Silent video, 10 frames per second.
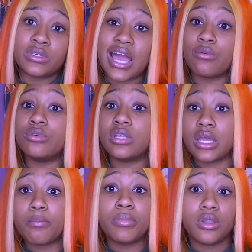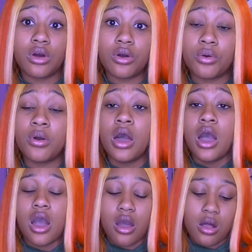which I will link below,
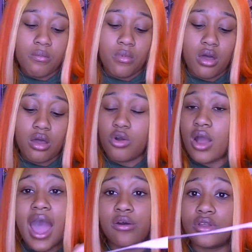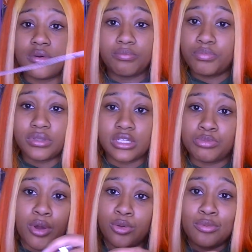um, on how to put this
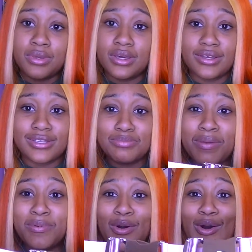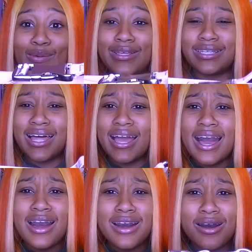belt on, because people always are
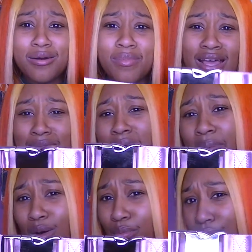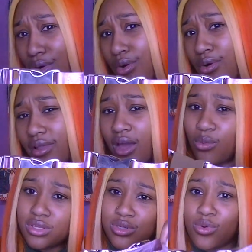like, um, is my belt broke? Like,
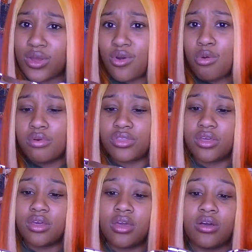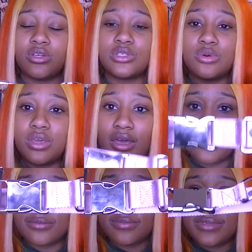what's going on with it? So yeah,
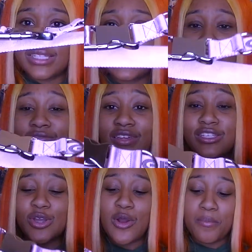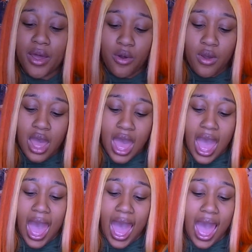this is the Venus Girl belt.
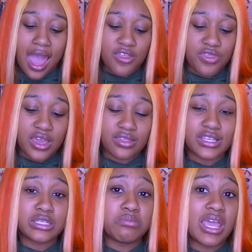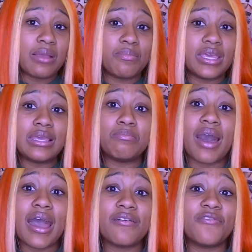I think this may be
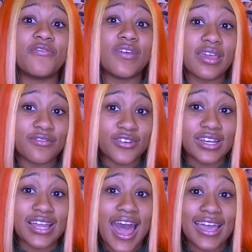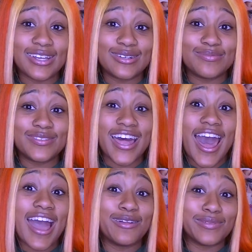my favorite item that
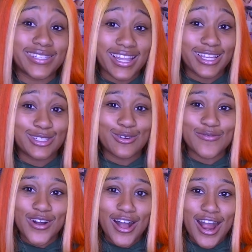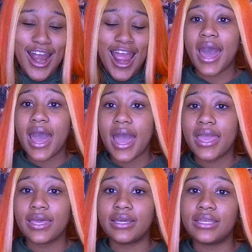I am selling so far.
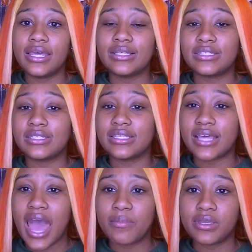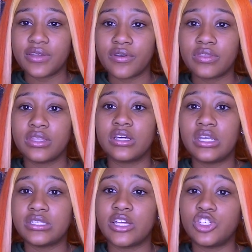My hoodie is just a tad bit different than the
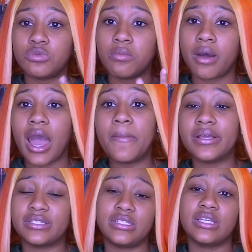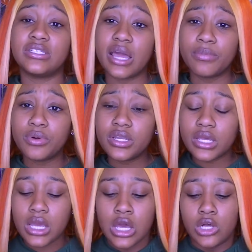hoodies that you would buy because this is a sample
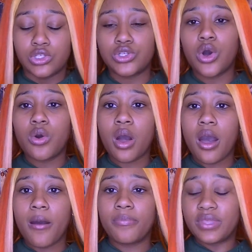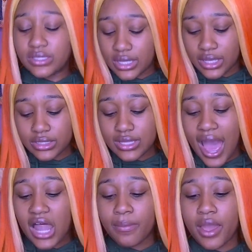hoodie. So um, this is the
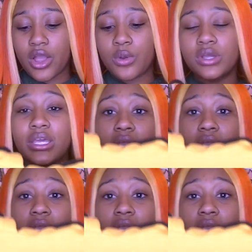Hollaback Girl hoodie